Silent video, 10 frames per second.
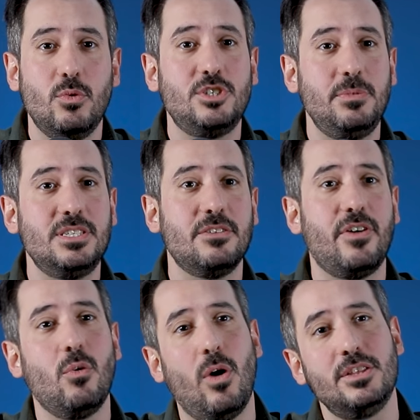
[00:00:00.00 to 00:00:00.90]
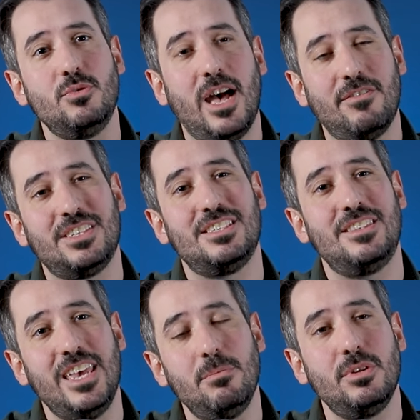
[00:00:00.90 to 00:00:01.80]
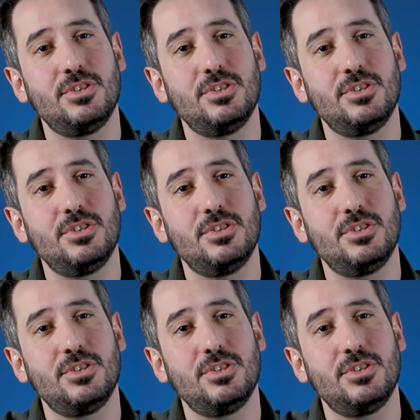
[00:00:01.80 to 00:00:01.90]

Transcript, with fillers: which means if I want to have a stable